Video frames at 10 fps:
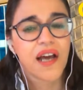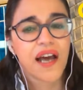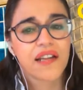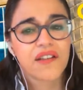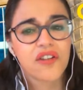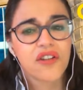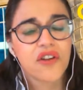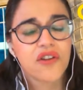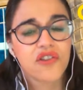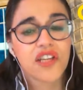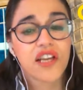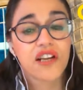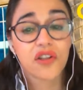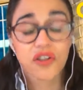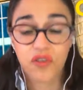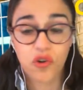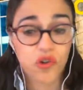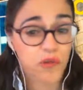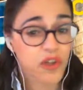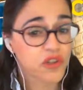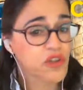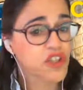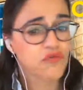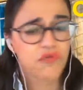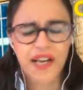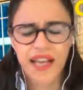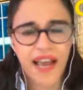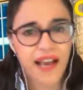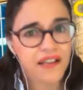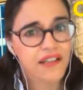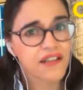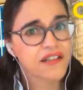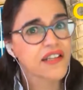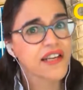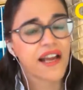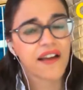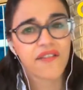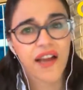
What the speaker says: And, you know, you see a lot of course books which are really excellent and have